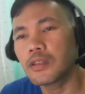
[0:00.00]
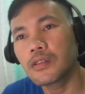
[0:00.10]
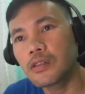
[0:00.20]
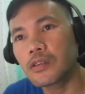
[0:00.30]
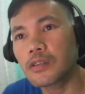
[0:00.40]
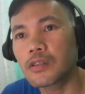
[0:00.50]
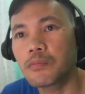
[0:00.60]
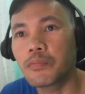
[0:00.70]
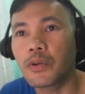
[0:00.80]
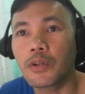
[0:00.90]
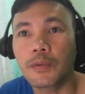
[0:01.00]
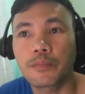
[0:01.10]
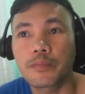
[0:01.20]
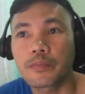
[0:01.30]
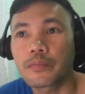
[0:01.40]
It's just a simple,
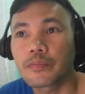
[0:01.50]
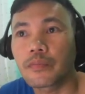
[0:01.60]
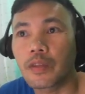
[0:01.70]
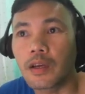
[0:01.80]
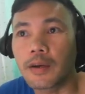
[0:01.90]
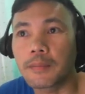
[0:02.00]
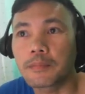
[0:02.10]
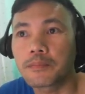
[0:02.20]
yeah,